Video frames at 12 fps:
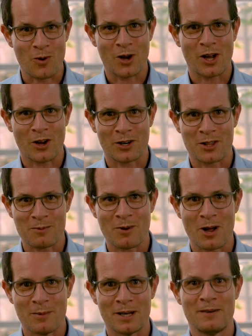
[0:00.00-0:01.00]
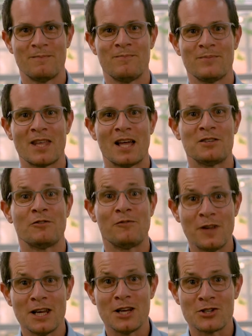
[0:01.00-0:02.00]
working on at the moment. And to
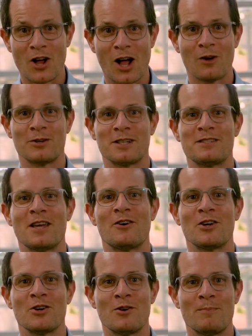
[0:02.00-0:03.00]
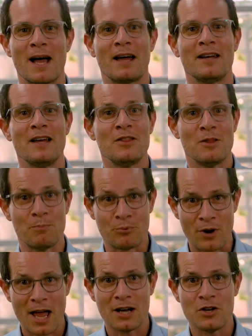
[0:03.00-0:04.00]
finish, I want to tell you about the
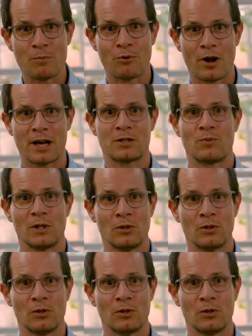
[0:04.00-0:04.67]
brand new product we're